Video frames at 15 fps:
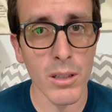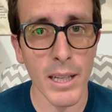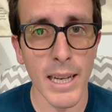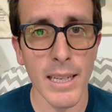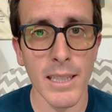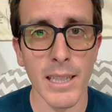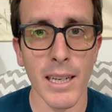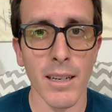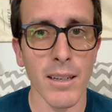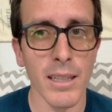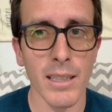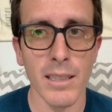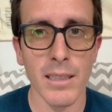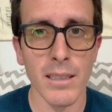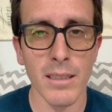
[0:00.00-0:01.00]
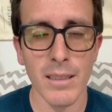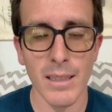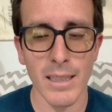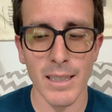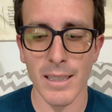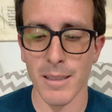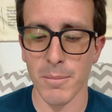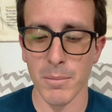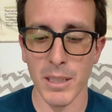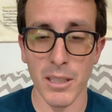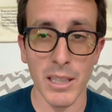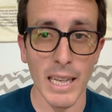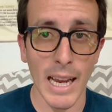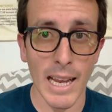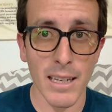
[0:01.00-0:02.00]
landing area near
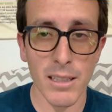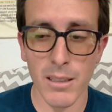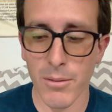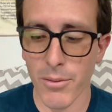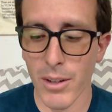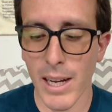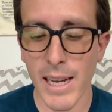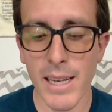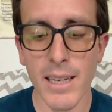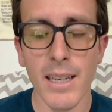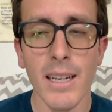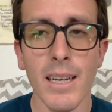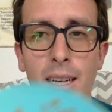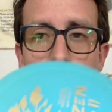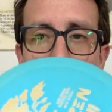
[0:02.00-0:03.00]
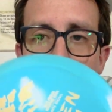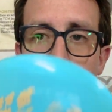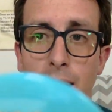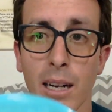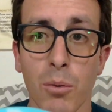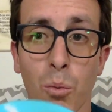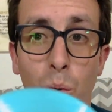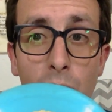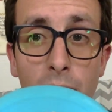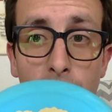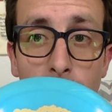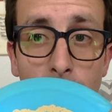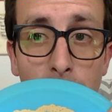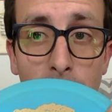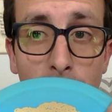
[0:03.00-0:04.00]
the end of the flight, then I'd want to
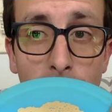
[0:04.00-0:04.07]
give it